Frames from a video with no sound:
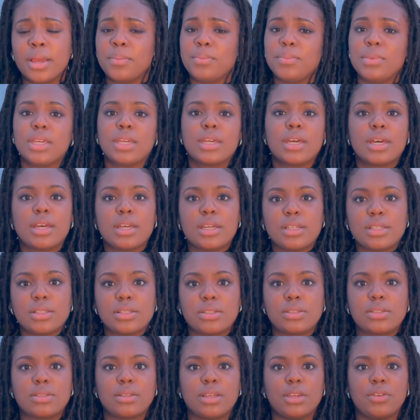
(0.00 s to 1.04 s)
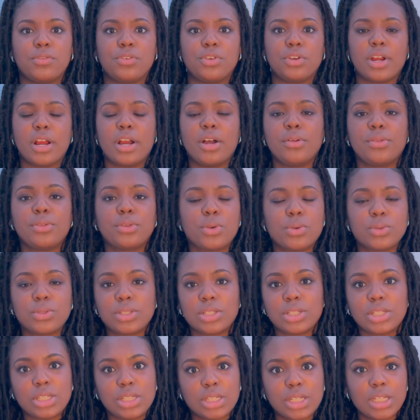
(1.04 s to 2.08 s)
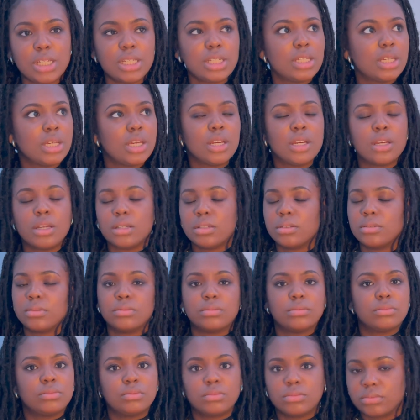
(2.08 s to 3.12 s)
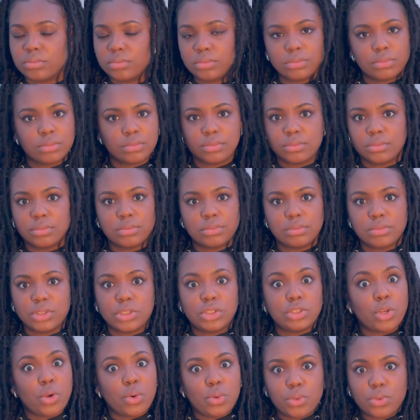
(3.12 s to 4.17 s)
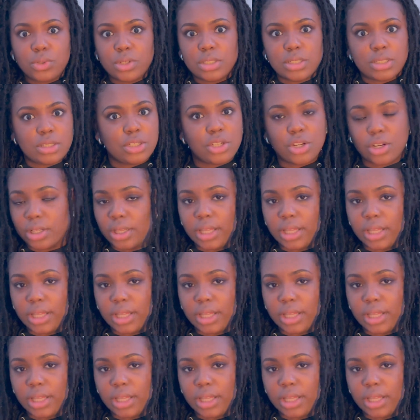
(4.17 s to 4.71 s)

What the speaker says: because if your health goes to shit, so does your